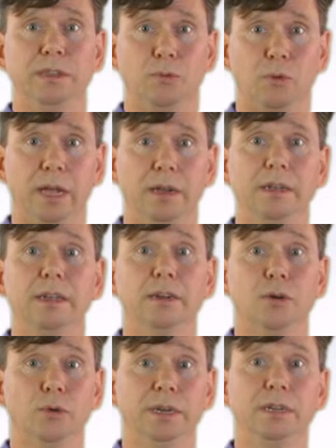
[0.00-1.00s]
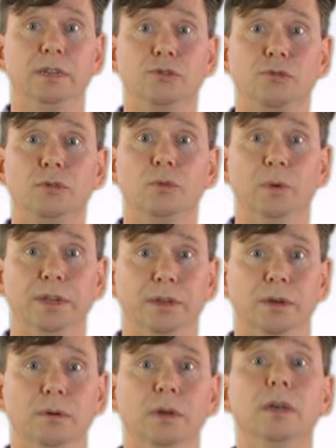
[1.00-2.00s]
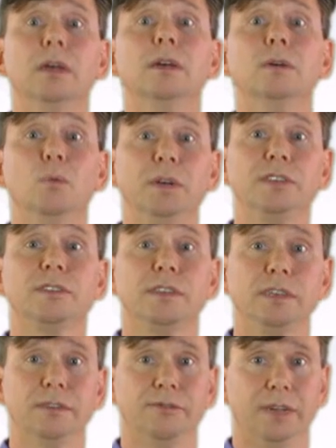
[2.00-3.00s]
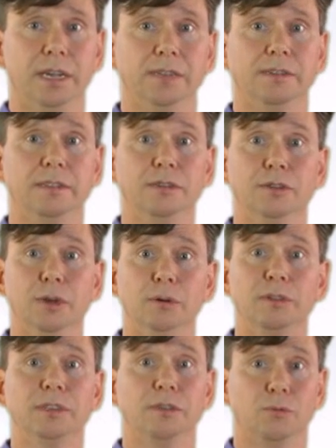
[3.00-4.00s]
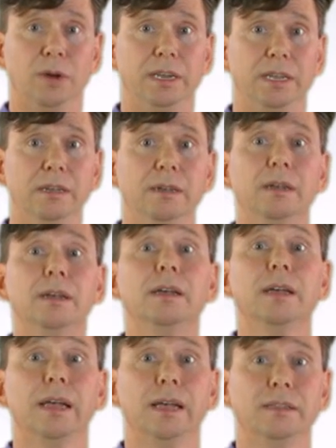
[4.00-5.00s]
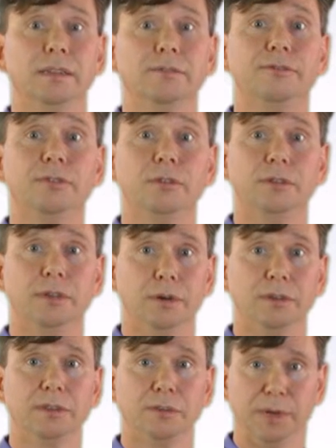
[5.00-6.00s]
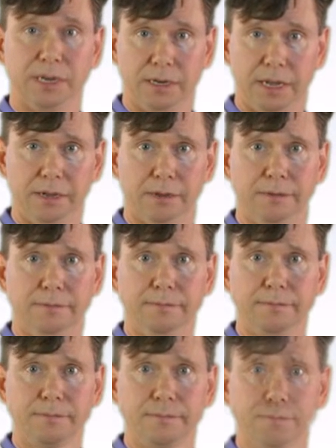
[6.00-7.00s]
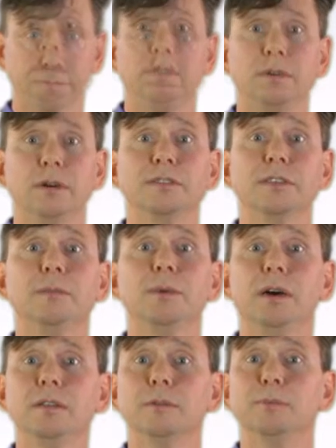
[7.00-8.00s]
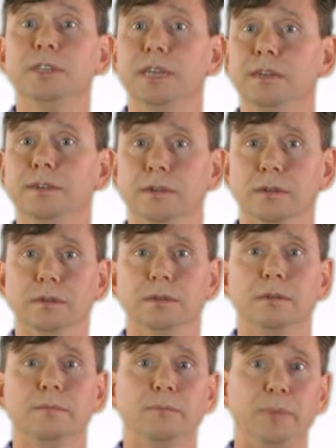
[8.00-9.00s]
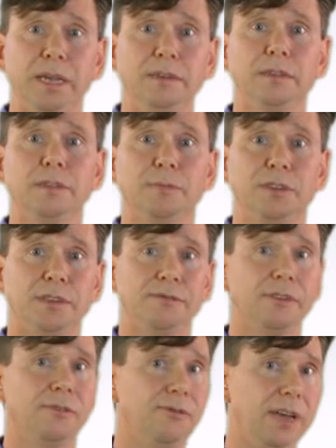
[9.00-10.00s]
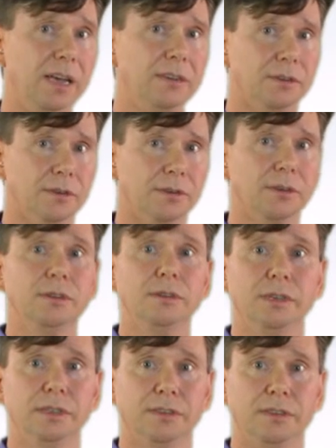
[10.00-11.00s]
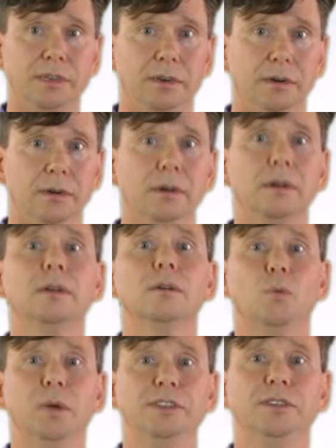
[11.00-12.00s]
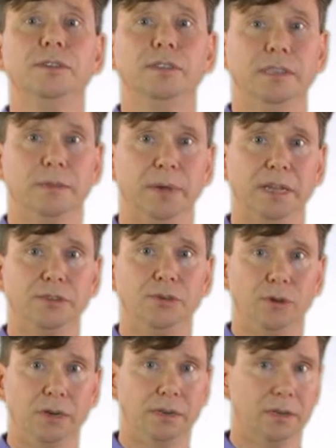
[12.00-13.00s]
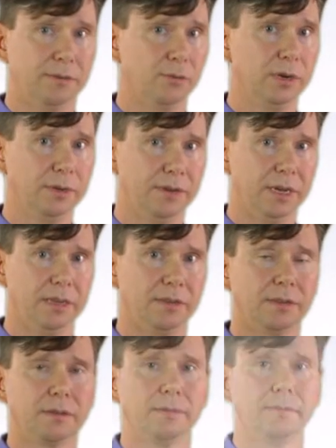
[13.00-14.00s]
the red and green control window, which signifies that the dose is ready and that a full dose has been inhaled. There are some other potential patient-specific factors to consider when choosing the best drug delivery device.